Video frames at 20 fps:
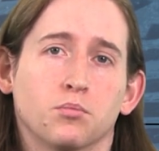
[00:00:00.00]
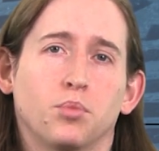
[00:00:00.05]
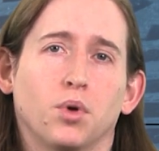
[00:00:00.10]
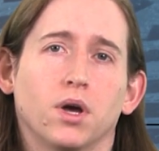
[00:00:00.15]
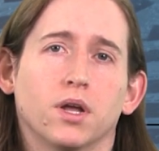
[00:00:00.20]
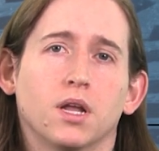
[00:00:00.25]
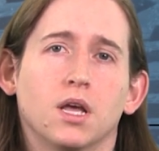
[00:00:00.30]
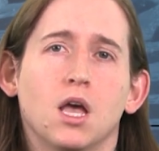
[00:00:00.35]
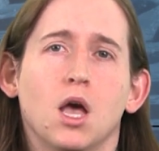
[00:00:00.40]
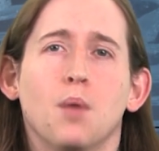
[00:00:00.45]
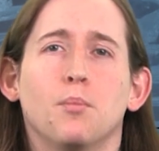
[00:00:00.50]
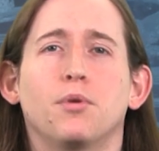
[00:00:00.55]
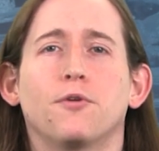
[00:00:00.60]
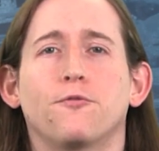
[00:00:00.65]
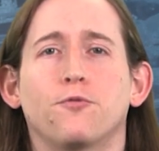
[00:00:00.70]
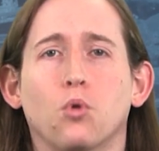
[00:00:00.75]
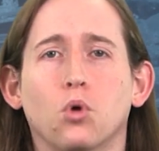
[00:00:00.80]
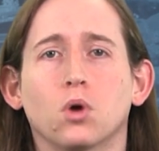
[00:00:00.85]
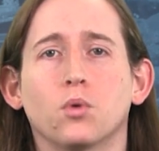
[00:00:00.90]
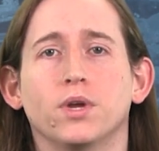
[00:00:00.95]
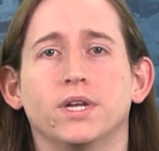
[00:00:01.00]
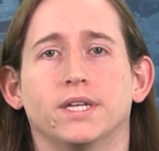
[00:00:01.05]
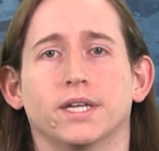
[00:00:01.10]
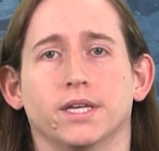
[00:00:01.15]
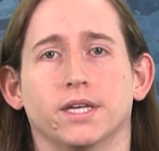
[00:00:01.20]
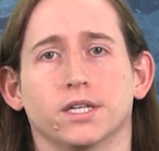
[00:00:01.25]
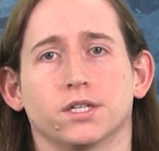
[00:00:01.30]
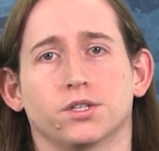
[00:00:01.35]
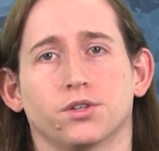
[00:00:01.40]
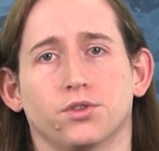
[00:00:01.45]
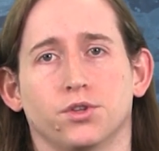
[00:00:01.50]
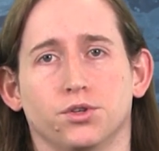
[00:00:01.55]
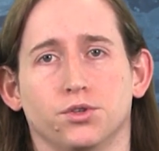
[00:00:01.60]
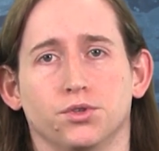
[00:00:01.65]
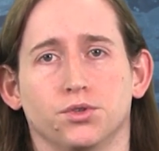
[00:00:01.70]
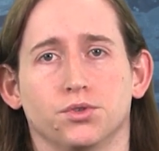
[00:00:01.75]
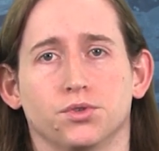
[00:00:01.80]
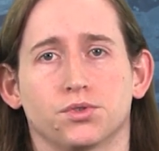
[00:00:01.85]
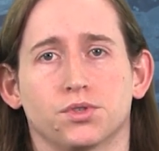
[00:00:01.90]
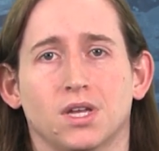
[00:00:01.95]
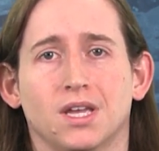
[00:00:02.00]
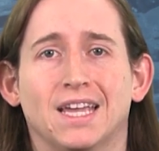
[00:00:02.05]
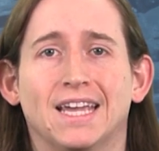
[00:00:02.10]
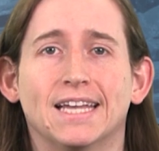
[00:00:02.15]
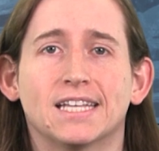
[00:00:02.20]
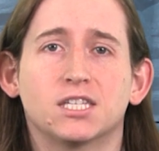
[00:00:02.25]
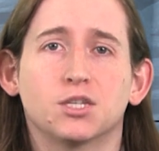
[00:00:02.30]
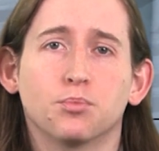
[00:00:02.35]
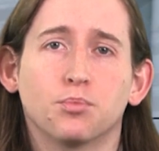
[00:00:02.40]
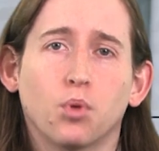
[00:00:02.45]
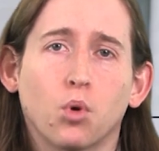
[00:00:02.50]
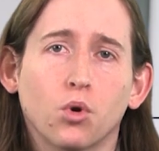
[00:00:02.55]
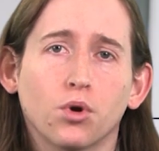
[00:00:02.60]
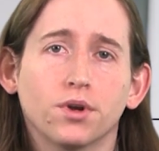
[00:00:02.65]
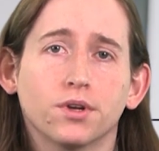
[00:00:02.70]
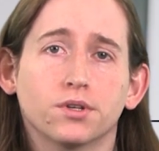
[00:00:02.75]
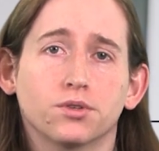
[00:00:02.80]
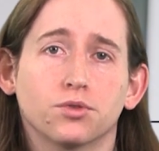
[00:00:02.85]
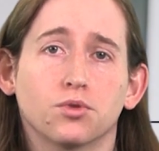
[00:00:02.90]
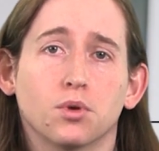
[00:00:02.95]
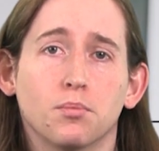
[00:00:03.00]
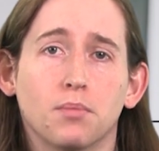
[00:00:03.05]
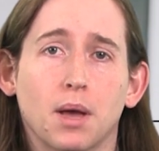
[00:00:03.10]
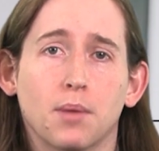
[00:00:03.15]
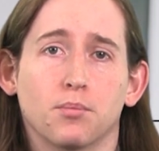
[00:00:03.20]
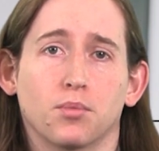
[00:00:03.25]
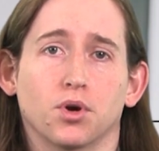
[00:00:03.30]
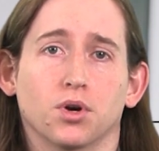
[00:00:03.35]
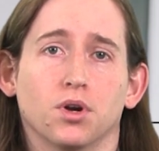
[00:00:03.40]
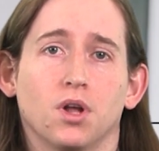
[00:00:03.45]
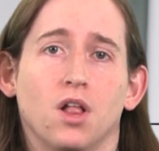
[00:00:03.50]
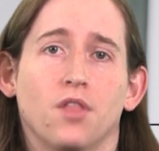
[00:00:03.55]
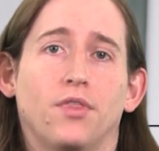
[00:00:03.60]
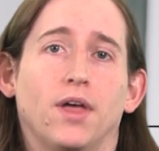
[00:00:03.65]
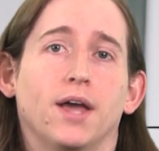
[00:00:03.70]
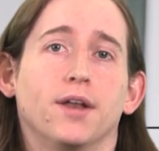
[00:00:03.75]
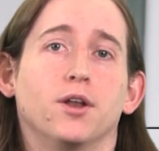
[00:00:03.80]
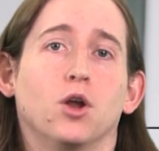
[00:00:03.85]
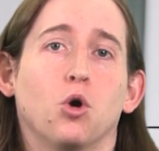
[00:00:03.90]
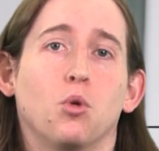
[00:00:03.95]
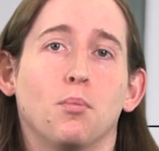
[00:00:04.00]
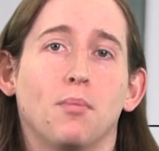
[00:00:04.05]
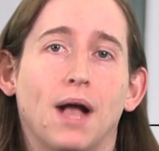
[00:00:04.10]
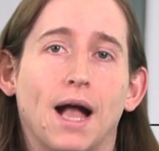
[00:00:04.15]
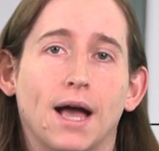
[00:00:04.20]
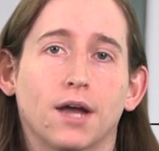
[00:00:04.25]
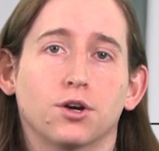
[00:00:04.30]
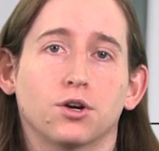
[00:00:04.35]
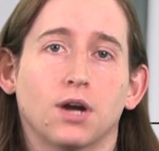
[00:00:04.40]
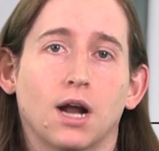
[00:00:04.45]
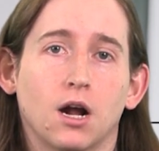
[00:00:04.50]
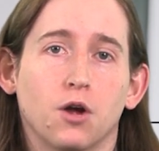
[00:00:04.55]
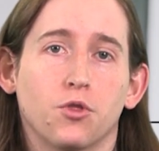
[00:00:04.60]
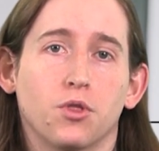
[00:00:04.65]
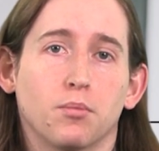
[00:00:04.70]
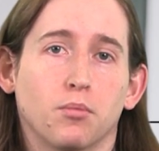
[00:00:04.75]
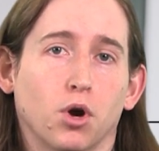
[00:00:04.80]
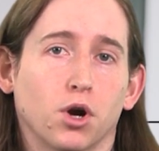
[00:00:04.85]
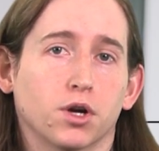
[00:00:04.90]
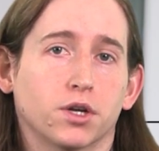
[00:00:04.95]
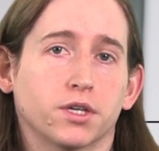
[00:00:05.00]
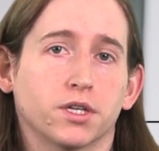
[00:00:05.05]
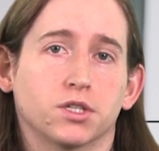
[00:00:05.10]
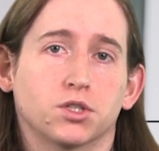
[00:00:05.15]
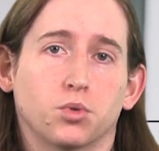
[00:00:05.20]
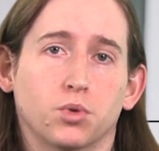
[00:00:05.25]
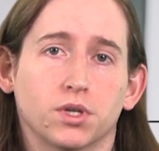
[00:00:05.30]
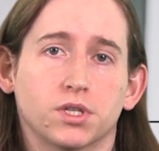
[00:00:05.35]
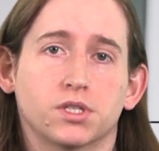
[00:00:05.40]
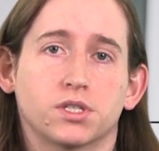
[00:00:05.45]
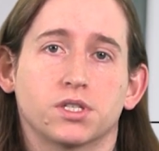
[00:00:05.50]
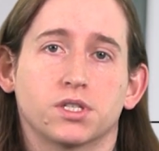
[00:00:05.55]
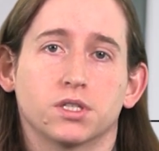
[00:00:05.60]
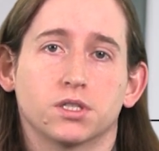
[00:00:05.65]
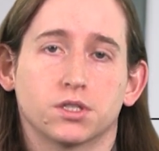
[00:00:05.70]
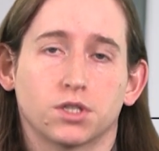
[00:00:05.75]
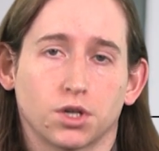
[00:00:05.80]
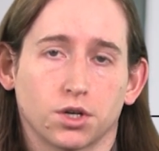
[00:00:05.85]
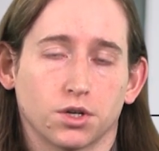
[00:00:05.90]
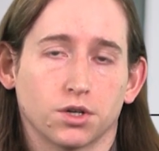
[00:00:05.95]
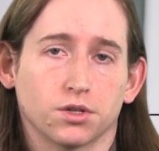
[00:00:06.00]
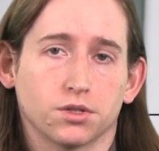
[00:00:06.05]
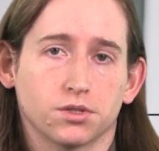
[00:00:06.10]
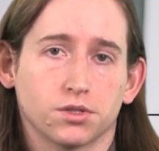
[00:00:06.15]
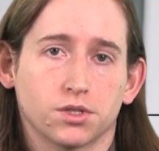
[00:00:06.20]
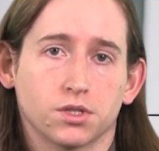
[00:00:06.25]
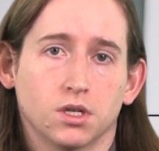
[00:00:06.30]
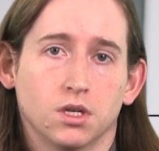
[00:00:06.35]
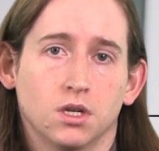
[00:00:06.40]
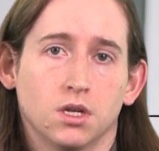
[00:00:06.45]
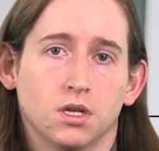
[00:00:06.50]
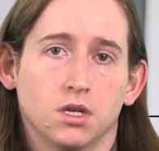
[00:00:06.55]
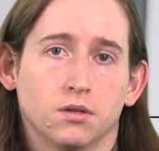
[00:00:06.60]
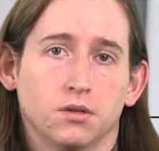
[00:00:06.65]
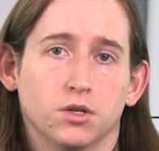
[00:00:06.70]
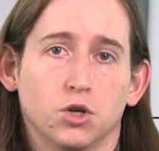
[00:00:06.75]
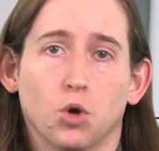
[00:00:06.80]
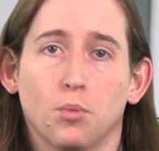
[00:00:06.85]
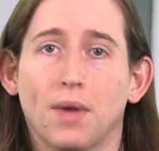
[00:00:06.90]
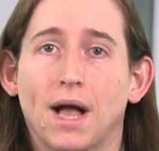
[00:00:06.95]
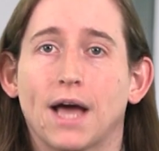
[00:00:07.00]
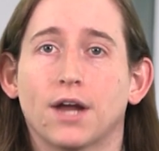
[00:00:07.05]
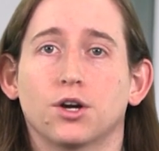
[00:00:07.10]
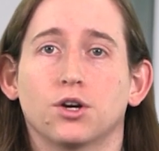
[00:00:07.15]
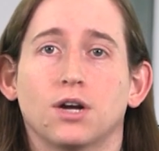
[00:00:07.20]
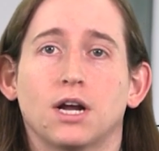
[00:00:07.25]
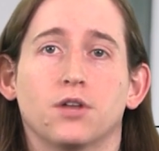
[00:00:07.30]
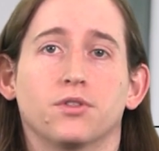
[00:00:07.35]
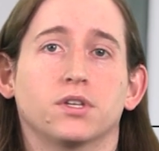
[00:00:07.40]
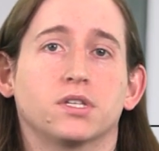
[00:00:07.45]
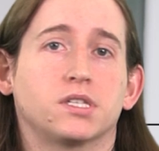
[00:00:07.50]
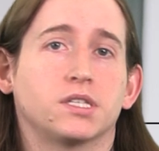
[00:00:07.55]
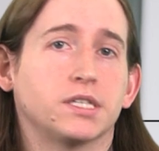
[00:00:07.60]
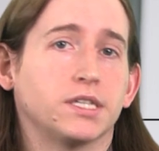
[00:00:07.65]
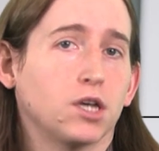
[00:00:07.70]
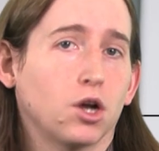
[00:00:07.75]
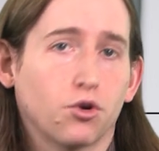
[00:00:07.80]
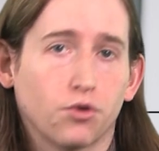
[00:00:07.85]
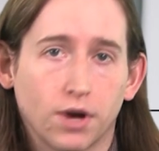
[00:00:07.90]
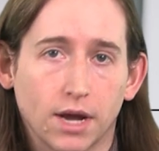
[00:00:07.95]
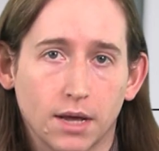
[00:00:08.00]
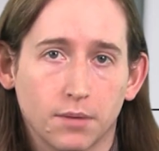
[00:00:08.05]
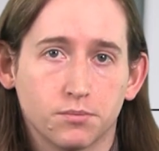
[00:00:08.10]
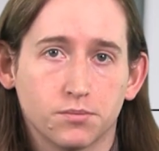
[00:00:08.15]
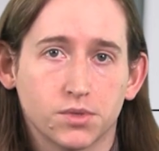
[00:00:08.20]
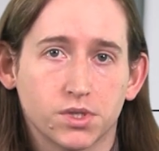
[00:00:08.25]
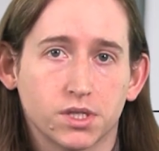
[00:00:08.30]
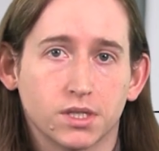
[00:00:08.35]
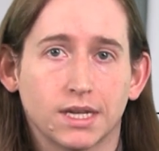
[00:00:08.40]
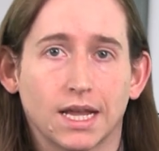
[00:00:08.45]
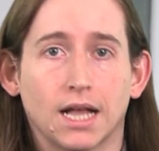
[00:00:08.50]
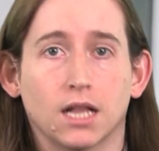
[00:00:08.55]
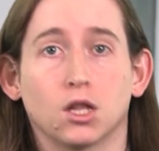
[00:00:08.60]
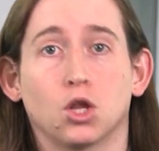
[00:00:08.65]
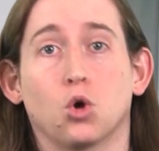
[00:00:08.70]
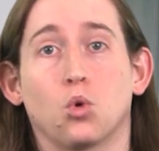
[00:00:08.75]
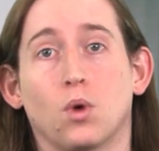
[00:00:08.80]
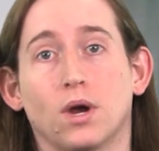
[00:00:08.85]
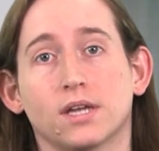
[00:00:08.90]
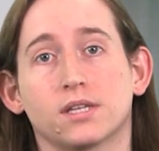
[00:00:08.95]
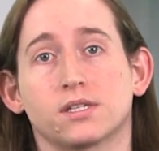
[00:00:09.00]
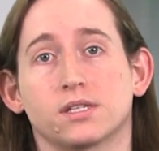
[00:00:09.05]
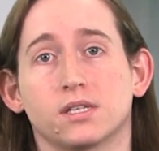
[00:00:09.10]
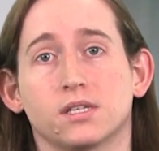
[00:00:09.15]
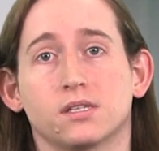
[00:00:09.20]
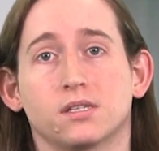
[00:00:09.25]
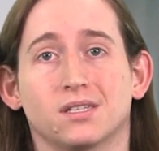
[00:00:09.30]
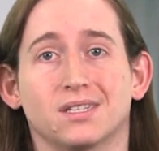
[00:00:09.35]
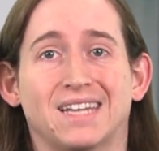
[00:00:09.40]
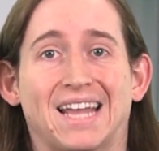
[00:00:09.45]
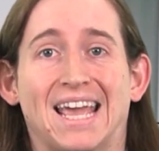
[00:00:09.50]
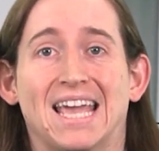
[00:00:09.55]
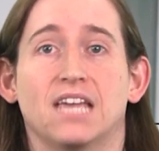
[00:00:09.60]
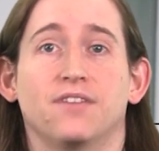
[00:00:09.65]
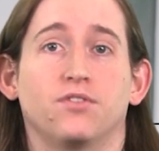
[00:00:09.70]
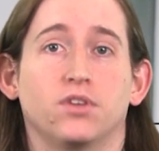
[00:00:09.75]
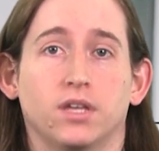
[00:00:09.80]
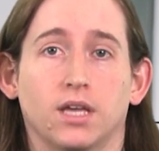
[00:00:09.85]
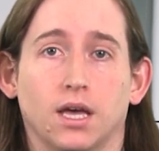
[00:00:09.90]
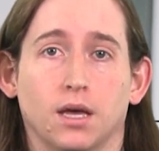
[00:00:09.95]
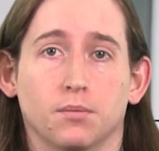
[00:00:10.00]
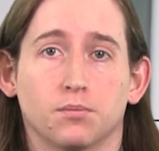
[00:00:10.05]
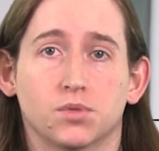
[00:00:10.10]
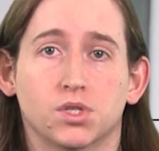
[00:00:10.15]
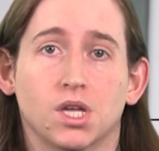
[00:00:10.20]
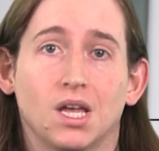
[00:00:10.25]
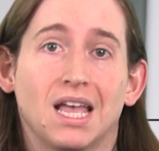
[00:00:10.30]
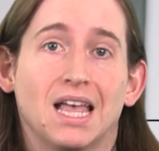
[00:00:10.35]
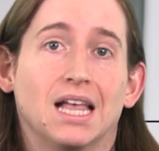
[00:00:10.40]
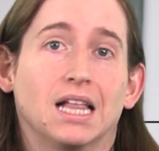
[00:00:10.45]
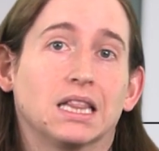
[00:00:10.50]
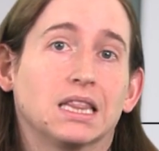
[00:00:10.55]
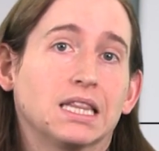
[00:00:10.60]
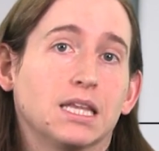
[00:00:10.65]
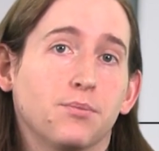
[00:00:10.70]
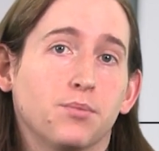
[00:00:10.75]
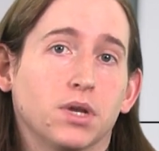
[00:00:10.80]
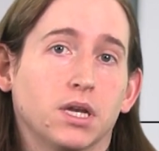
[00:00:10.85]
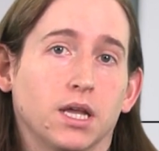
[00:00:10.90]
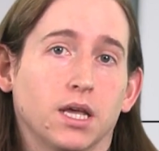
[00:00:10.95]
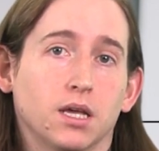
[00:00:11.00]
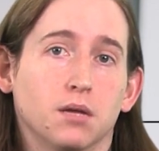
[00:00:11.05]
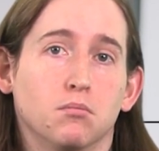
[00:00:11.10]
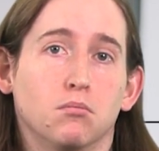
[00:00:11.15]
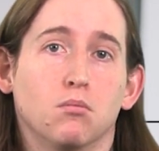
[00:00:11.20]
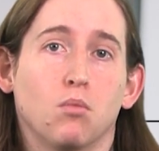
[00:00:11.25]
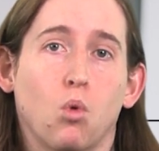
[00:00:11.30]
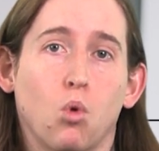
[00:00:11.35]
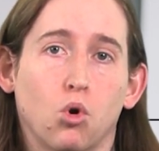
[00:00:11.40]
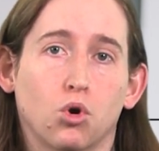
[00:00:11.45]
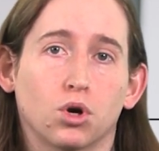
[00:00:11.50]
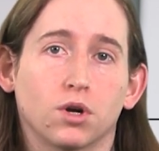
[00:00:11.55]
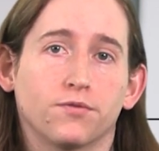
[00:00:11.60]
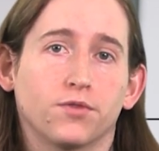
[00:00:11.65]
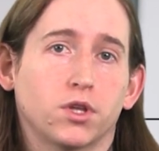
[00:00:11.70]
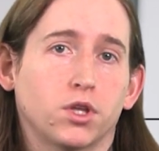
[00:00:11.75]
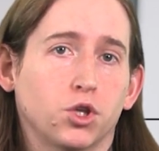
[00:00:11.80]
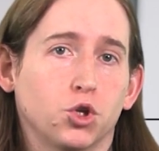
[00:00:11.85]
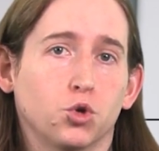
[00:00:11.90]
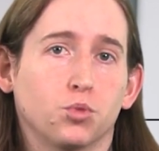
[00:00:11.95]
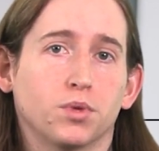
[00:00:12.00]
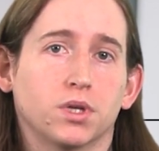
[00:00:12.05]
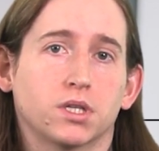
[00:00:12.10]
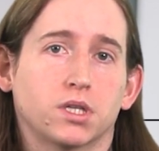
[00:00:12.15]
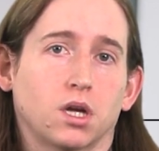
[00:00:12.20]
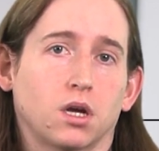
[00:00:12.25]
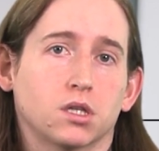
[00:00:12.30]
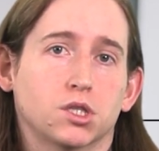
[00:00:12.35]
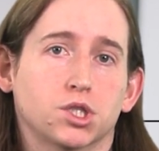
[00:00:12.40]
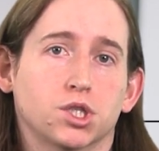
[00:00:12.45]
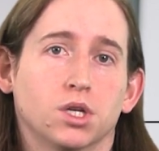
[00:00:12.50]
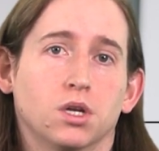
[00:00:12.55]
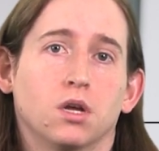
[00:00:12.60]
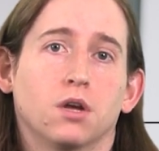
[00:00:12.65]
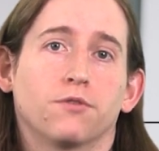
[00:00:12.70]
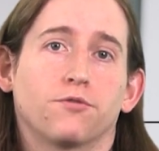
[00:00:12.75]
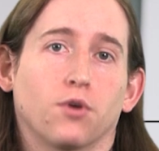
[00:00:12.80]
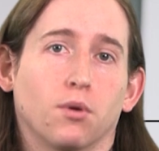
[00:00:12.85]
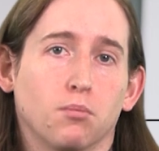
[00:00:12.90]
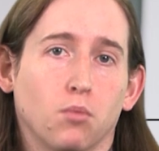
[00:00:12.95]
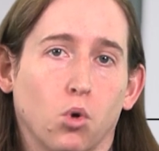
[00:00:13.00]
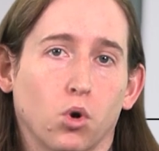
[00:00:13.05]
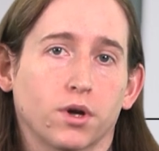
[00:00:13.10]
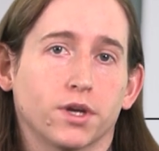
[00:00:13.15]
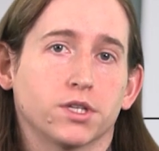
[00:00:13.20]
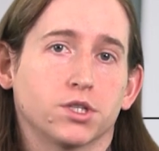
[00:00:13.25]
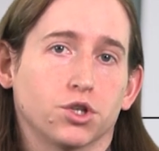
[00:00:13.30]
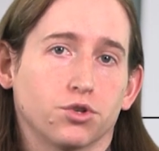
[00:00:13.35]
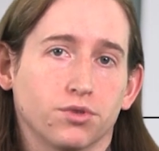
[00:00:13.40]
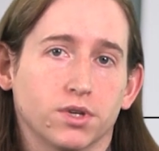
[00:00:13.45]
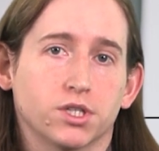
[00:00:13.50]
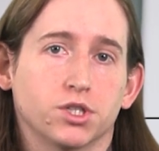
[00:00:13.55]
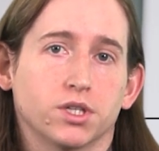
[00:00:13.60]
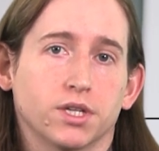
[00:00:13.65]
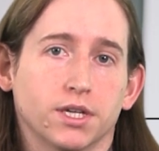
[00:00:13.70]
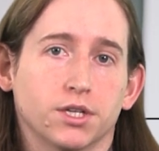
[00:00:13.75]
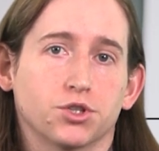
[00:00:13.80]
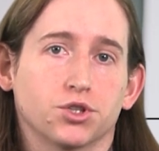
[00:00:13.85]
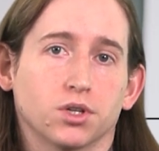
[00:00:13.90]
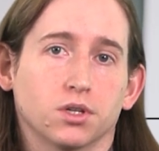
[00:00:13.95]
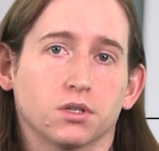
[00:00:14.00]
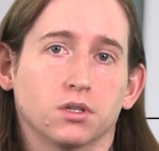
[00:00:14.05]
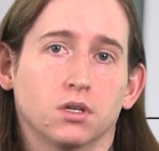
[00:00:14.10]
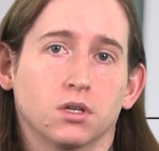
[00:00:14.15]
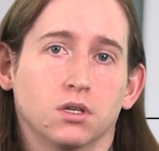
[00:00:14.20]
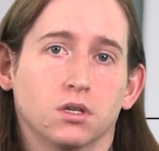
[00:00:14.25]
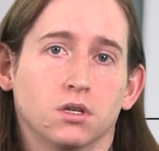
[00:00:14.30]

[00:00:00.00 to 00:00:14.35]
But before we dig into the news, it's important to remember that no matter how the market twists and turns, no matter how the CRMs and LOSs and AVMs eliminate more of the human touch from mortgage origination,